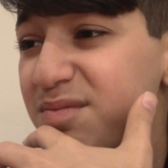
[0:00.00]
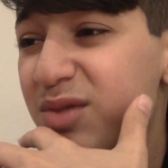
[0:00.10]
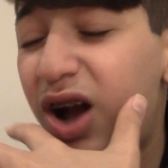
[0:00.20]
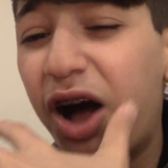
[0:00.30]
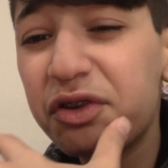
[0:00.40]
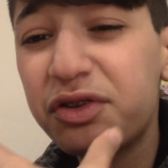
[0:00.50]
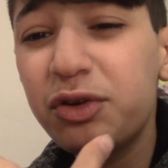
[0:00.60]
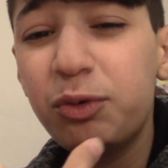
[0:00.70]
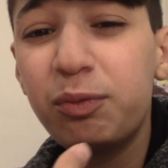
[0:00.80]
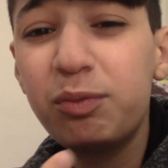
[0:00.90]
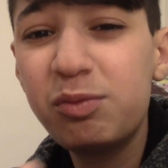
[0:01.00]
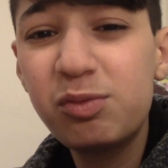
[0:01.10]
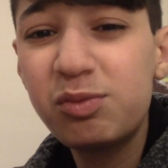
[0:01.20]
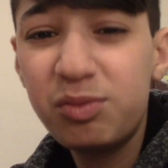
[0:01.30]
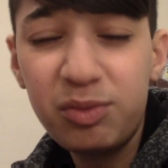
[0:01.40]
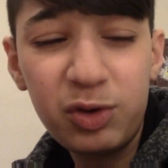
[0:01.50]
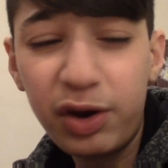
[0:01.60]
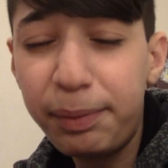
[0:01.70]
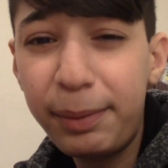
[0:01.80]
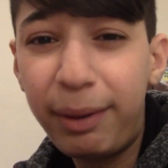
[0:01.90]
costume,
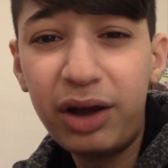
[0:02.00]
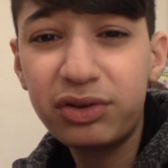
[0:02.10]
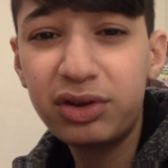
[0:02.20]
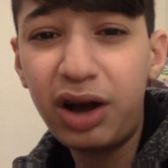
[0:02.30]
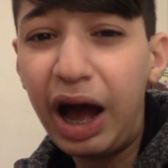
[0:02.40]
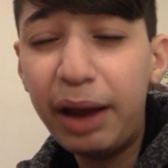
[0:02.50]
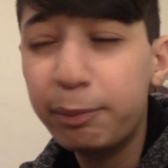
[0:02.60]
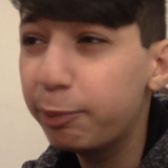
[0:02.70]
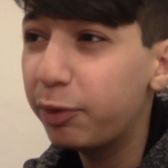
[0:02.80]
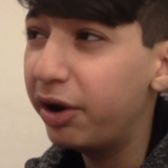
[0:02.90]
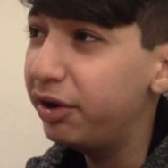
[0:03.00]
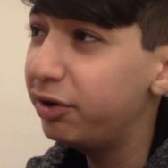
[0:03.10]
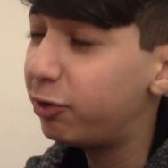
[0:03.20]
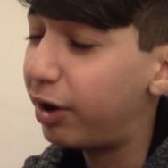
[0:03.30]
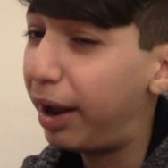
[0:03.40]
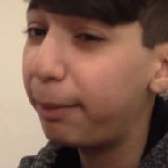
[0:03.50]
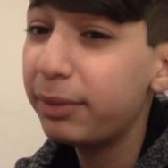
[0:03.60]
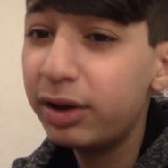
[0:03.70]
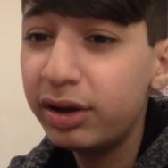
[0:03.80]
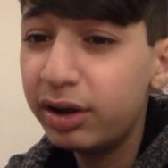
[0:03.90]
creepy pasta hybrid crap.